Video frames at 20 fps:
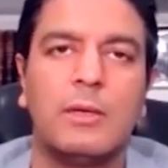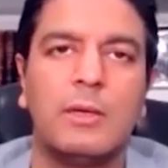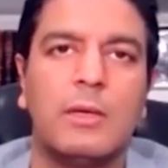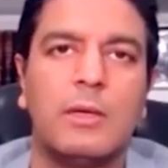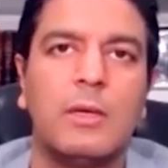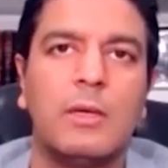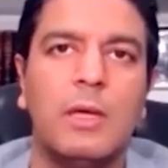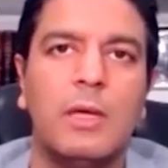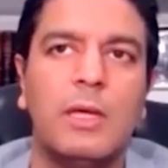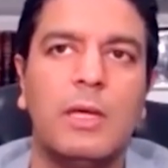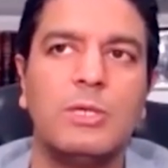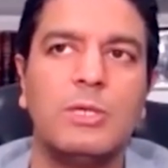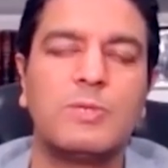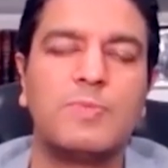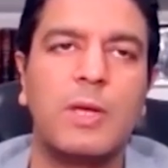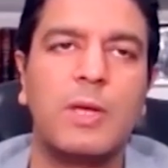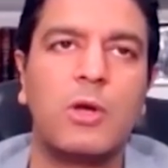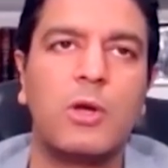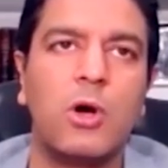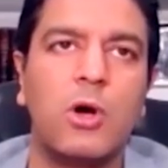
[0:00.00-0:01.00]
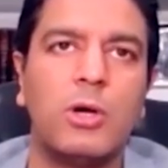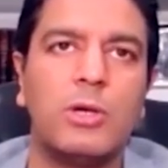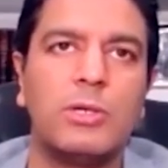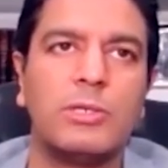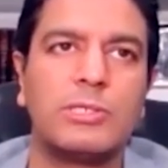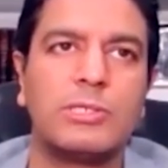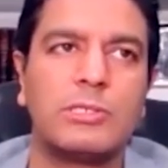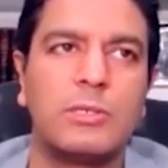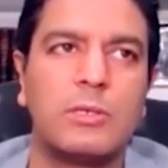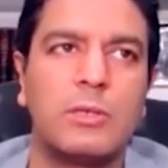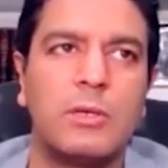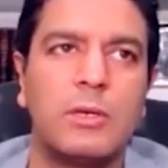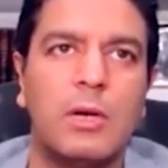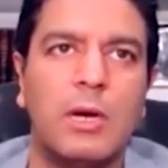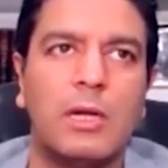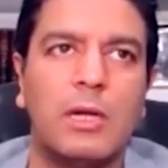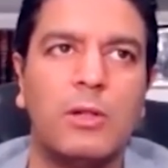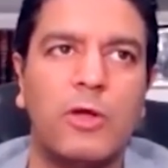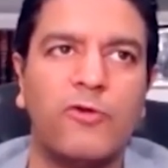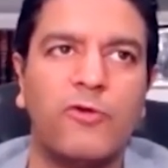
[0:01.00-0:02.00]
is because
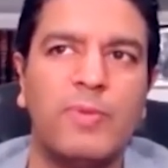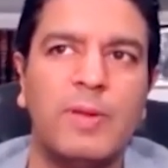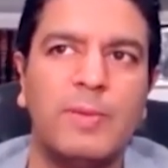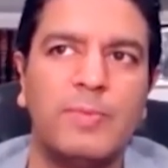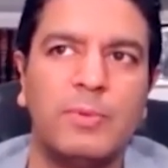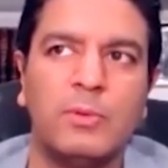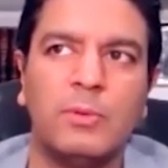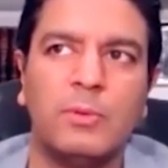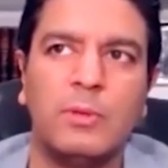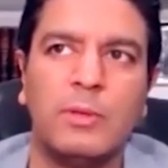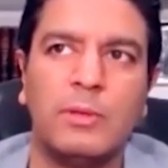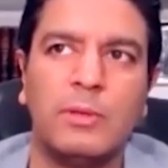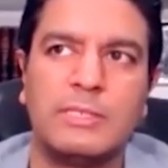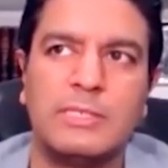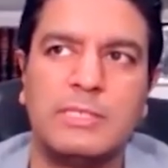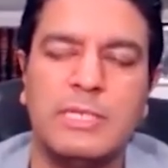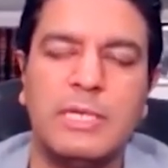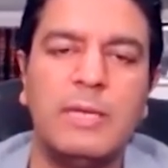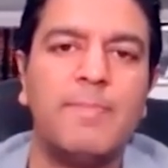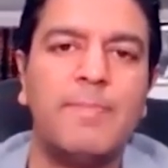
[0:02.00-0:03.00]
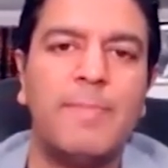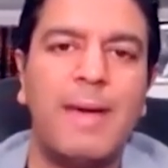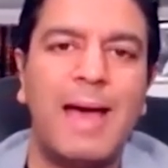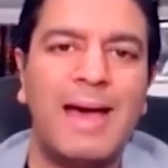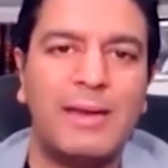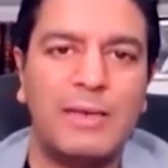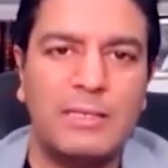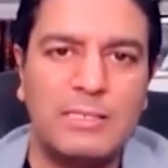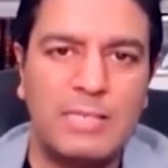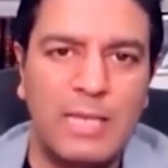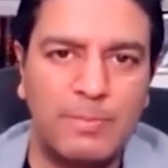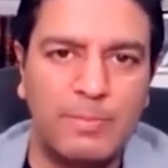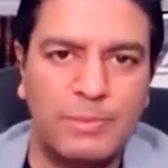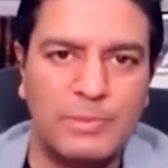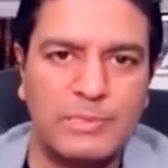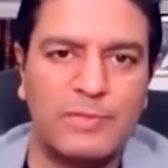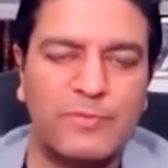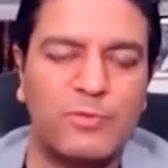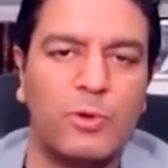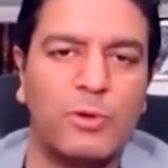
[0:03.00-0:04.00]
a lot of people see bad
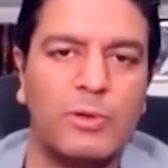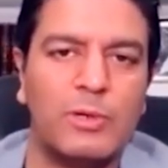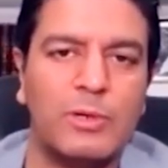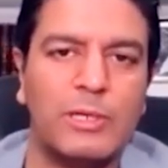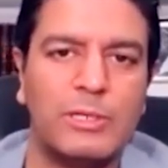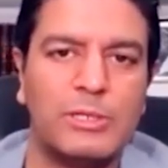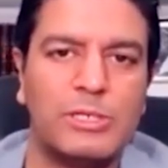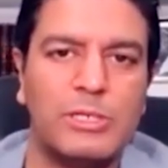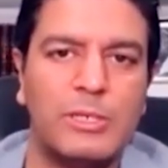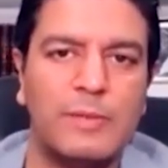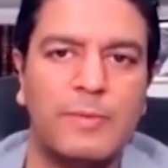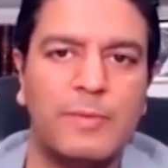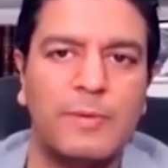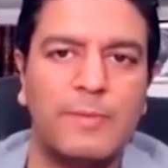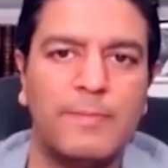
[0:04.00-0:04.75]
examples of thought leadership.